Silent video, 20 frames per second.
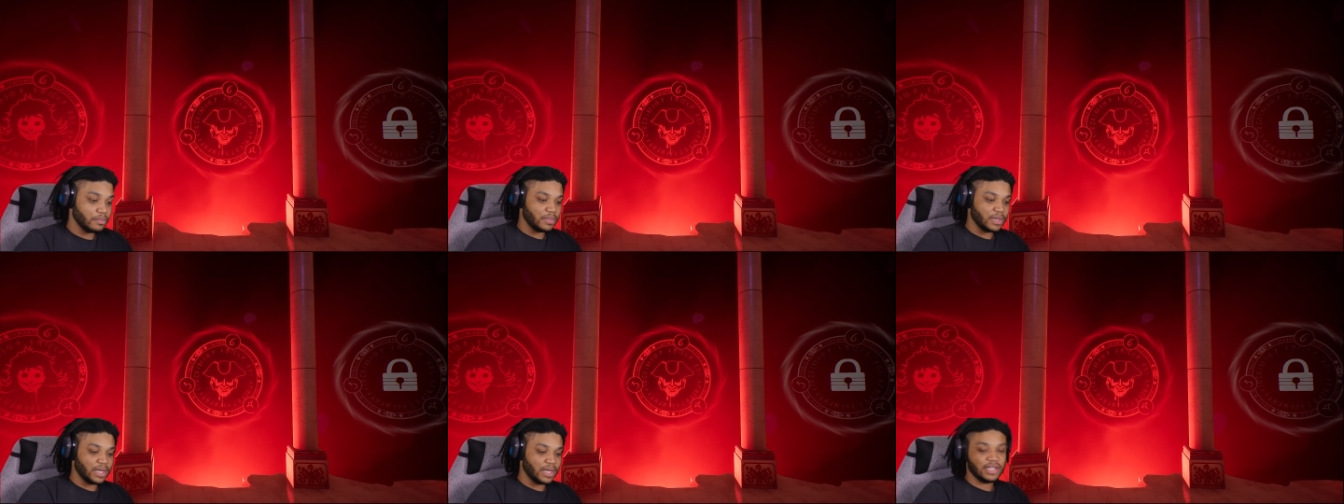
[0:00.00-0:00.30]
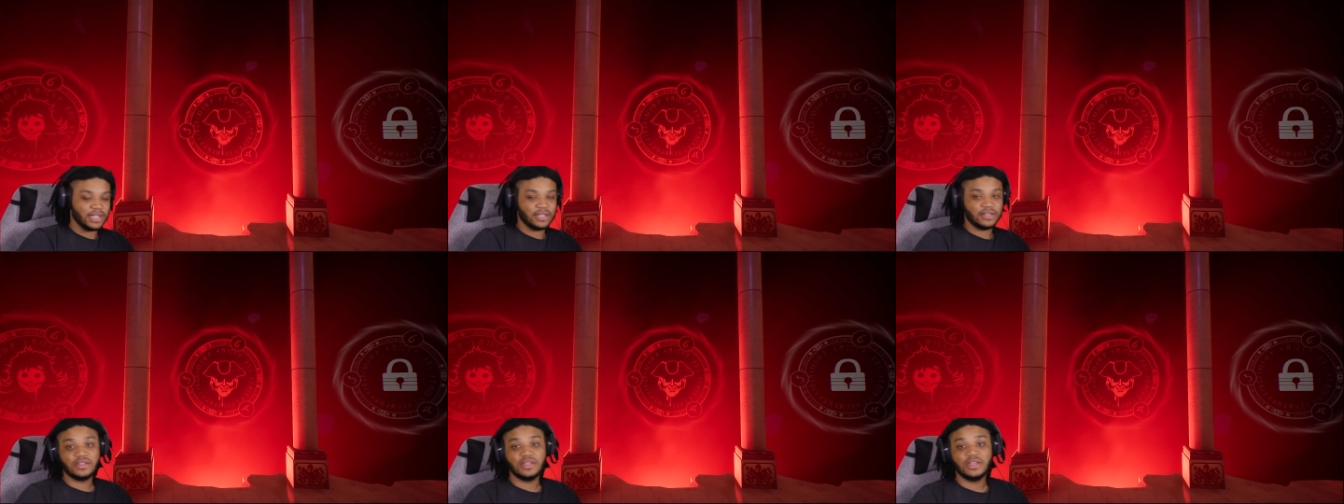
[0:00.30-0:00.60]

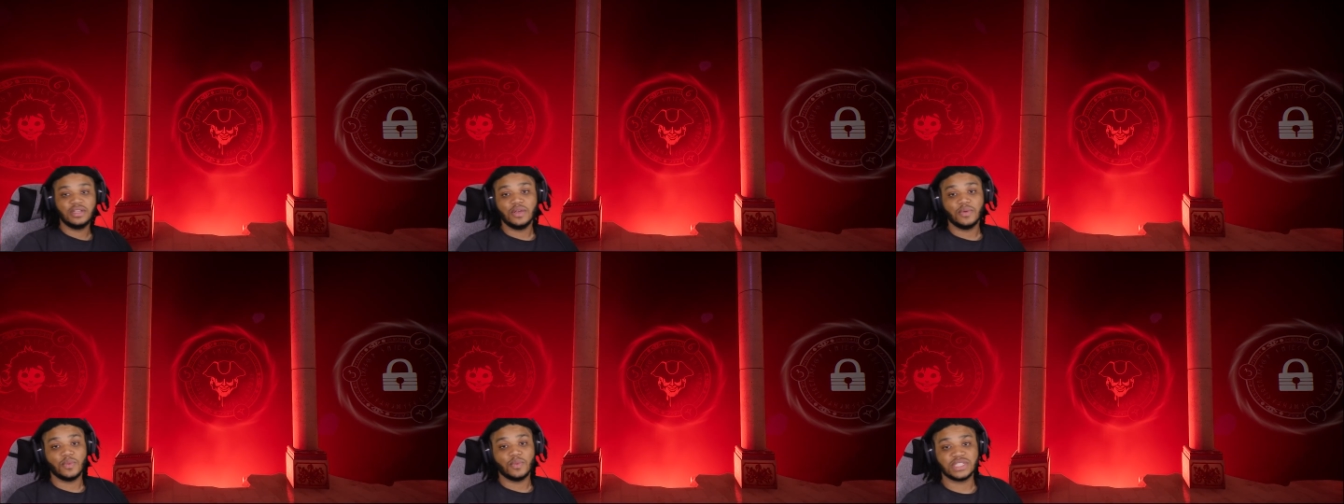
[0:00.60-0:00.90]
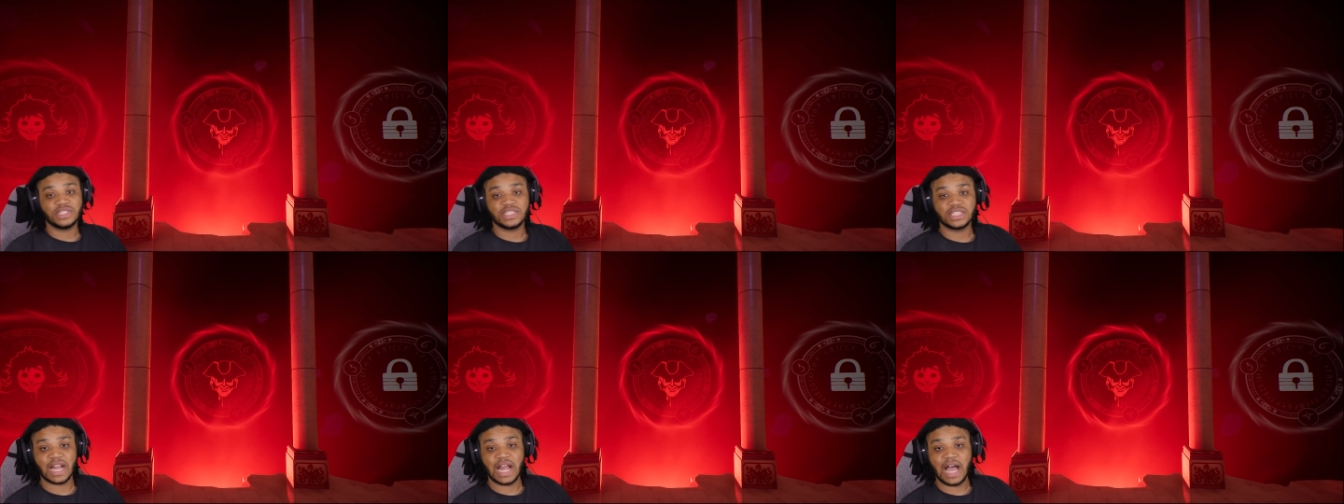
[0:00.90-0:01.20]
But
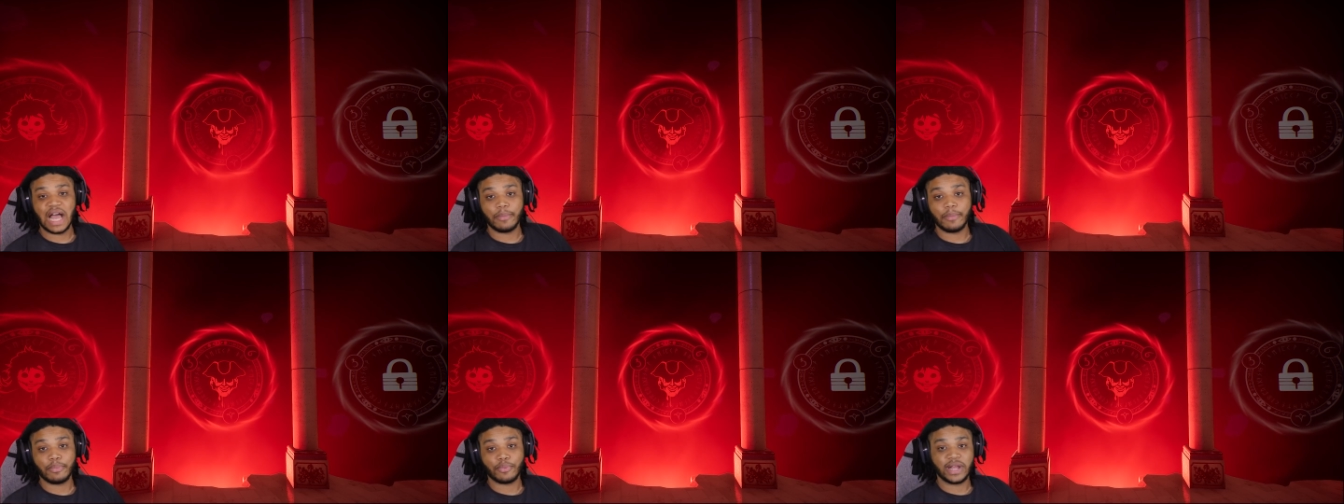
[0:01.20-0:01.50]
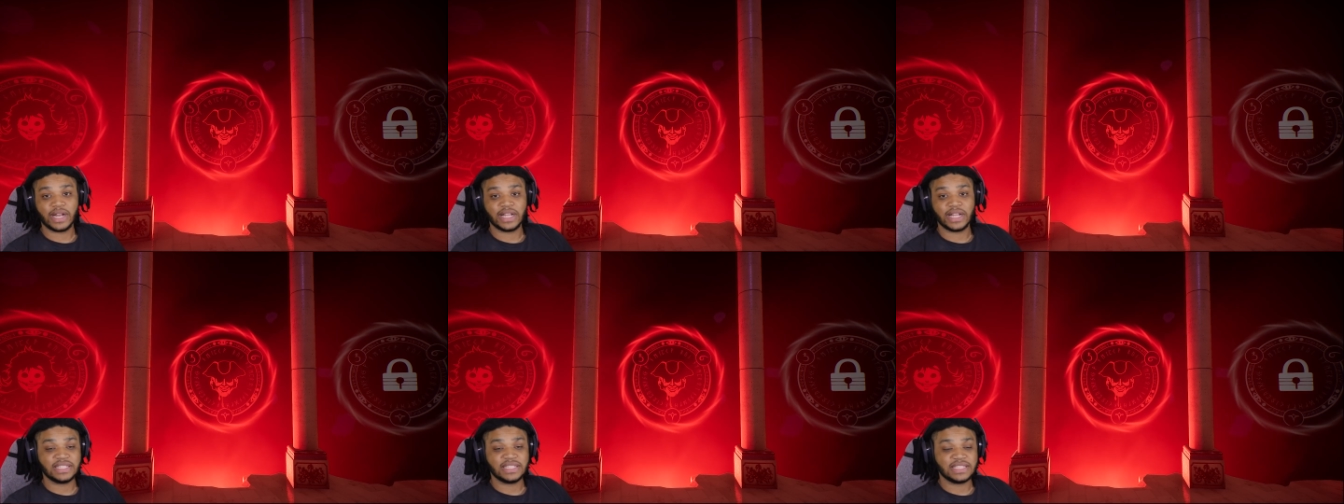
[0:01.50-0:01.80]
we're just gonna hop
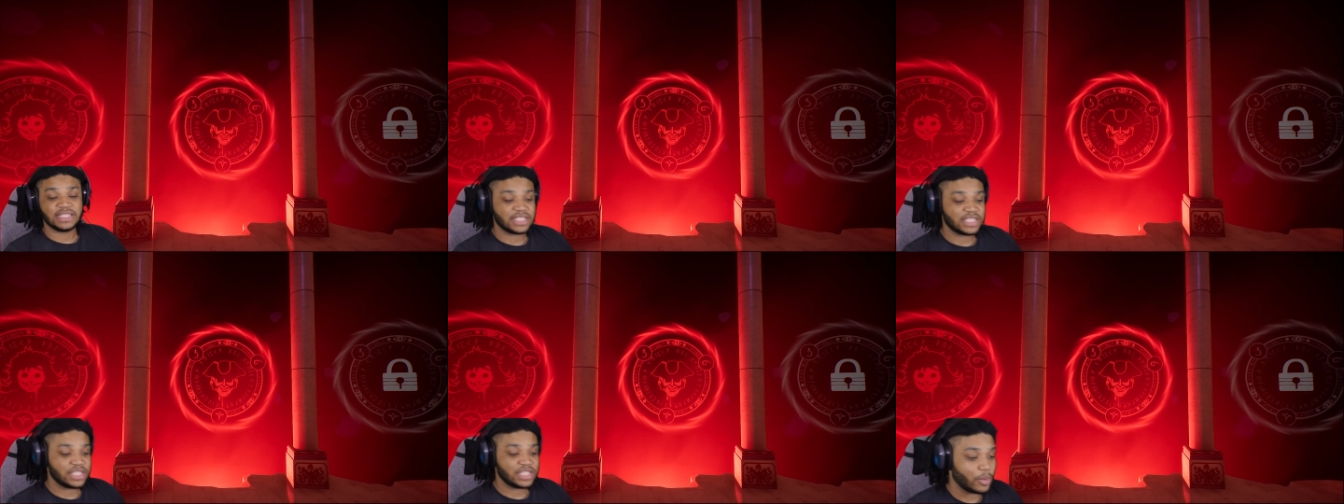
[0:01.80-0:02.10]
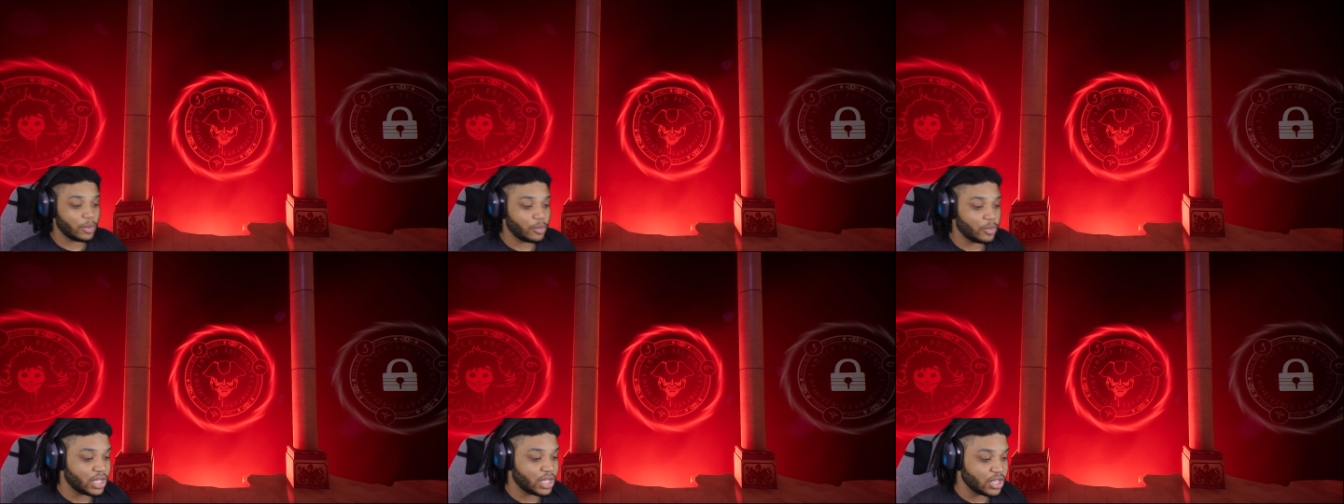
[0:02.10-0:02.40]
right in and see
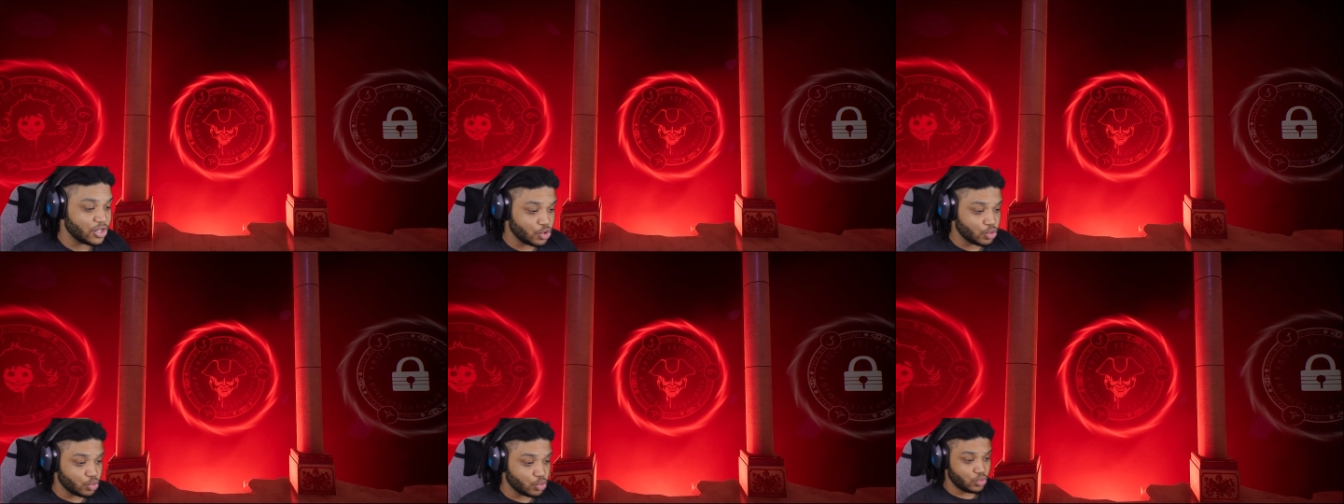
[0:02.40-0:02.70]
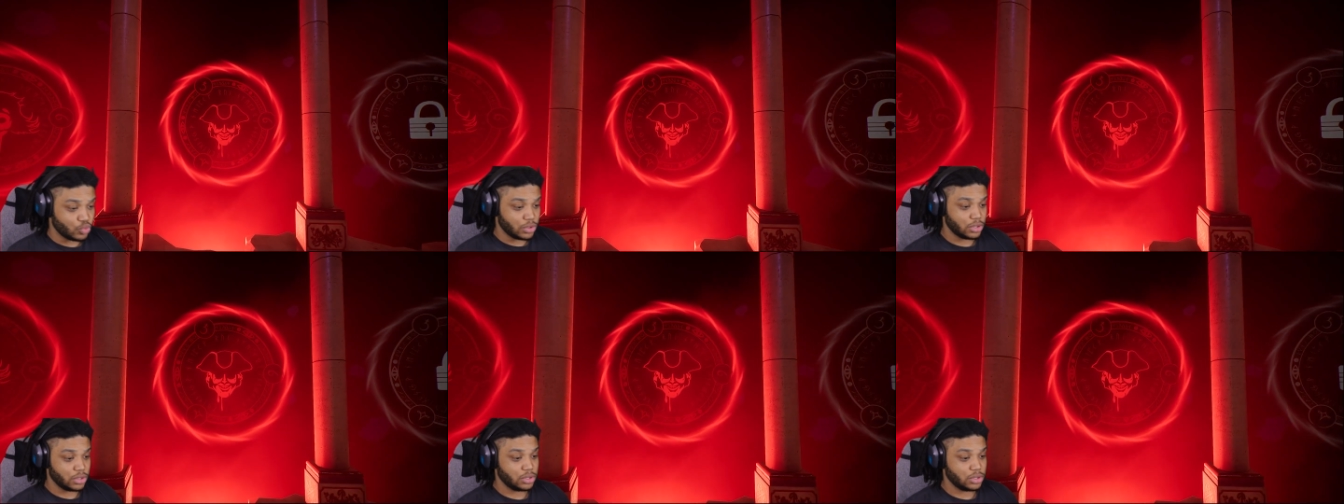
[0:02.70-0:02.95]
what we can do.